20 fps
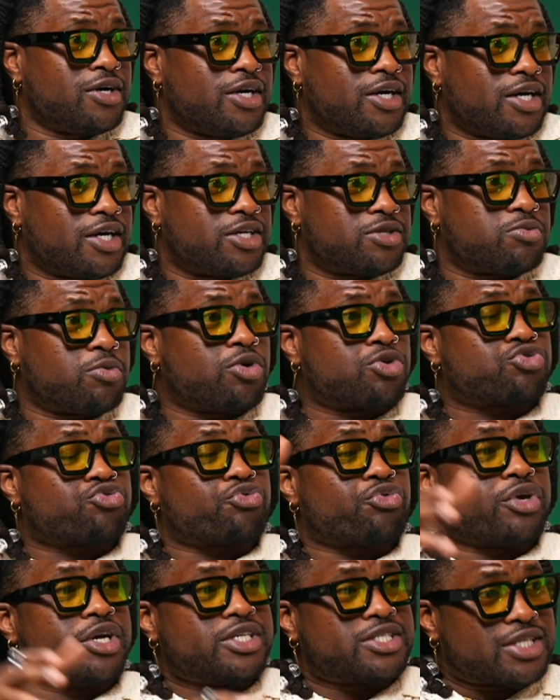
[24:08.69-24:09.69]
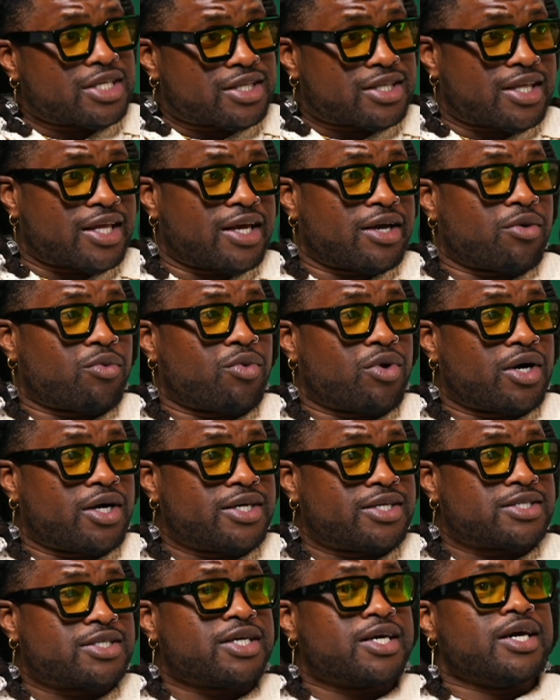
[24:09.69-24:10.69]
Yeah. His most recent thing
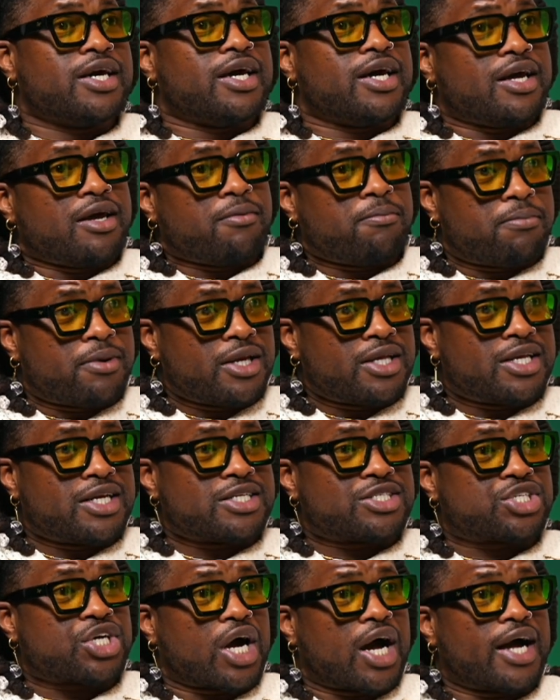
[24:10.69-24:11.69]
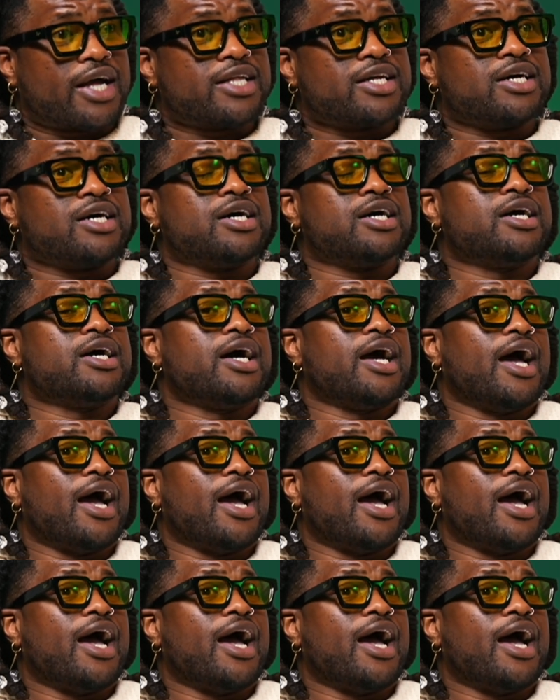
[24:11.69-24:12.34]
was him being in China